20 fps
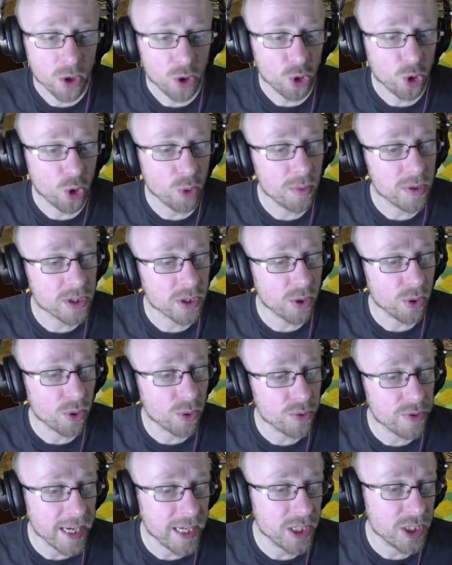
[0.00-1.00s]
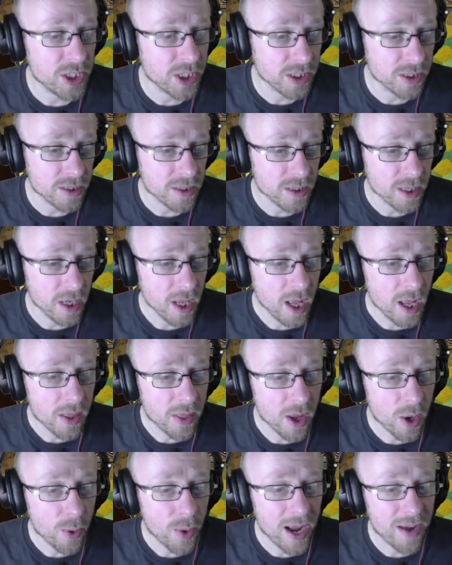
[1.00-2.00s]
Almost all nations,
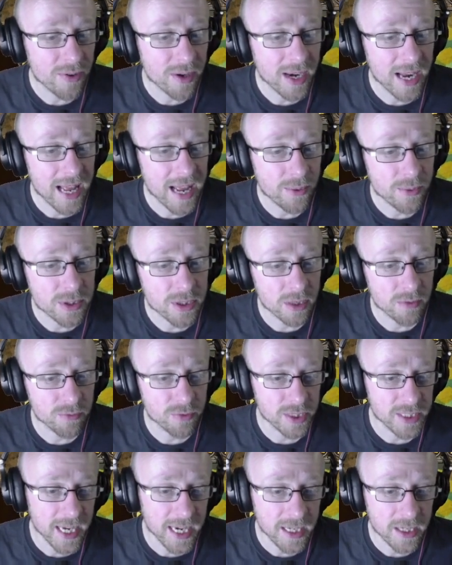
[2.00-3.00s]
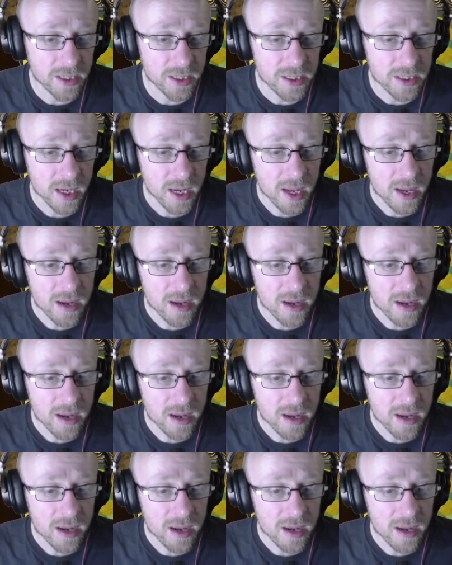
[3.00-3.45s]
though, have an allowance of retainers.